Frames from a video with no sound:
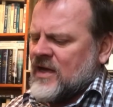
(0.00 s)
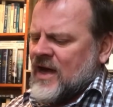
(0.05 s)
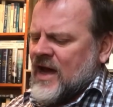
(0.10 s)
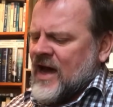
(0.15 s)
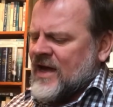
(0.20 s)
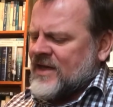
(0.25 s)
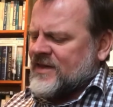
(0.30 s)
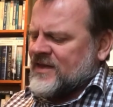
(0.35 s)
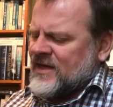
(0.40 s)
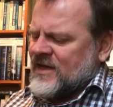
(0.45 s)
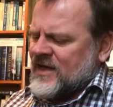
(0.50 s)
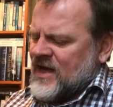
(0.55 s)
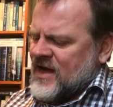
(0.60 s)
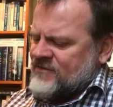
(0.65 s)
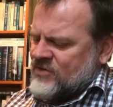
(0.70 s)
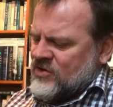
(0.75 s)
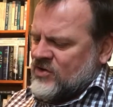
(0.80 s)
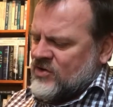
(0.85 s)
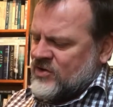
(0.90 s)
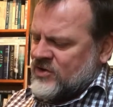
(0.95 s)
I think
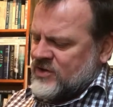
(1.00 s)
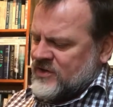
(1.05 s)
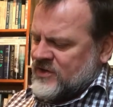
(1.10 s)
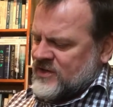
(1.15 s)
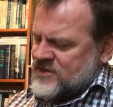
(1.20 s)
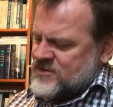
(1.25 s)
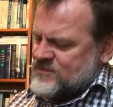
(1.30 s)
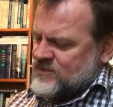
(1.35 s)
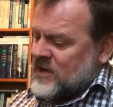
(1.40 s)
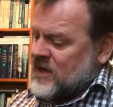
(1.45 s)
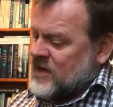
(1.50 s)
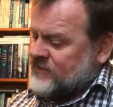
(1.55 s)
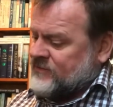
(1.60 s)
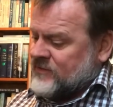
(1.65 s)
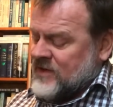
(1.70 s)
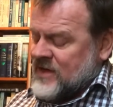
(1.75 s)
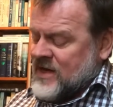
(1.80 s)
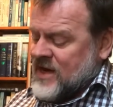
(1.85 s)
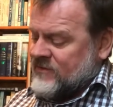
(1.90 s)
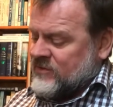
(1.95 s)
I've heard of this, but I've
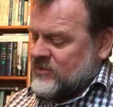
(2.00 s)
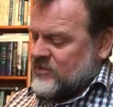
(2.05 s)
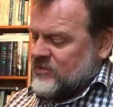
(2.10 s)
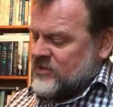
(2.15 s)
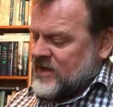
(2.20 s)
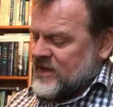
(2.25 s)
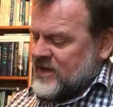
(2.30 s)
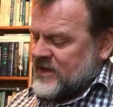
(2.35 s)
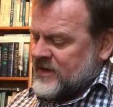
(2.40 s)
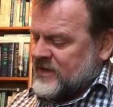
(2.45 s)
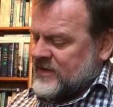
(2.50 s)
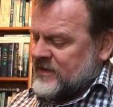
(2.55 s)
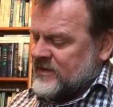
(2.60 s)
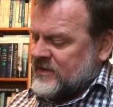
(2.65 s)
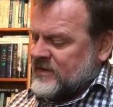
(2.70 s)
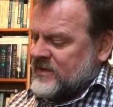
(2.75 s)
never read it.